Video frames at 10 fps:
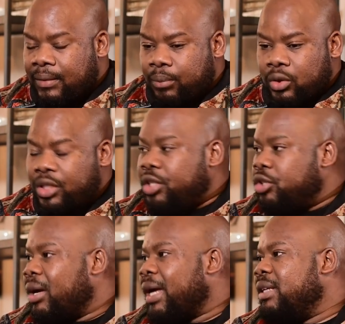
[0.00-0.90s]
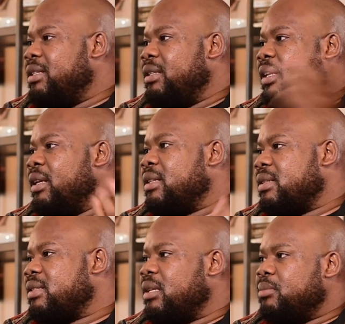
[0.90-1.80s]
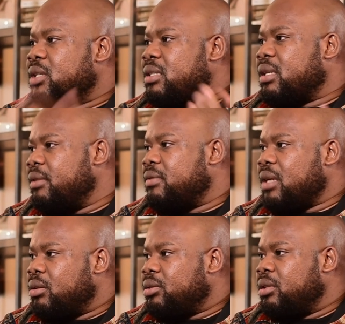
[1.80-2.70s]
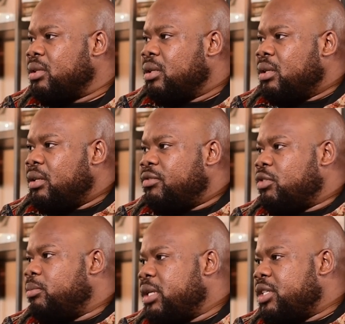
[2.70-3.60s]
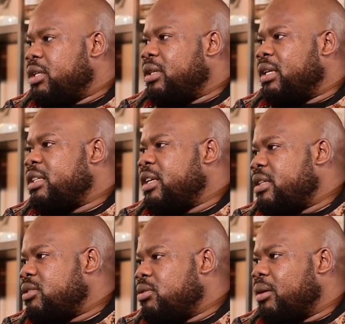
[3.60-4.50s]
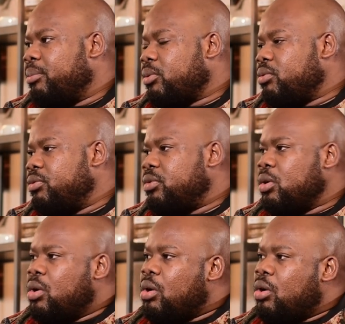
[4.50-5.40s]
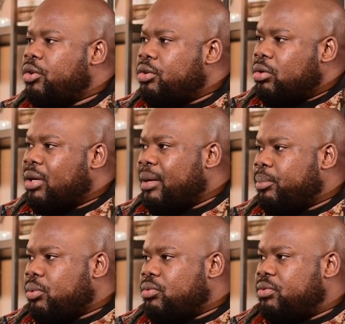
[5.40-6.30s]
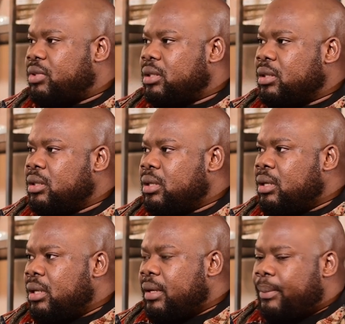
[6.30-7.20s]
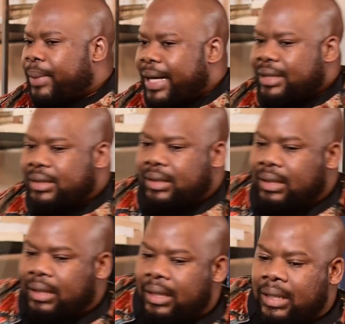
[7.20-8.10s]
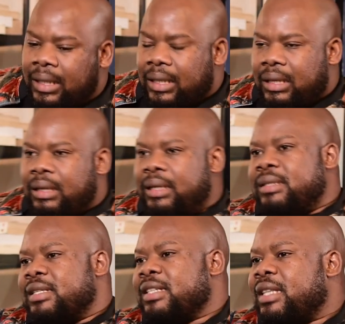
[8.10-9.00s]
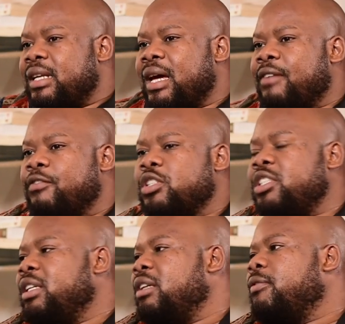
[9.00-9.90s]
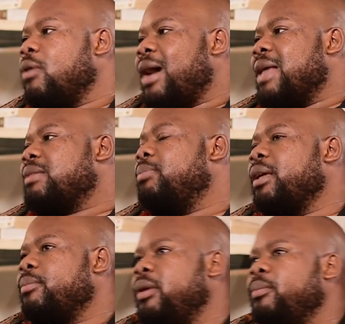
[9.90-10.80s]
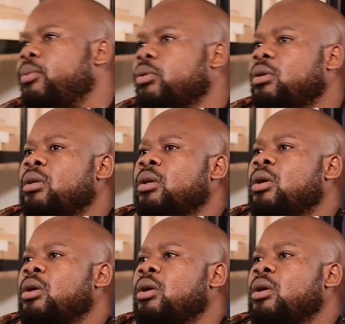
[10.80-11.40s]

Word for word: put in your id then a system just gives out information that yes you are approved or you're not approved mm -hmm. but uh, it's just that unfortunately for us black people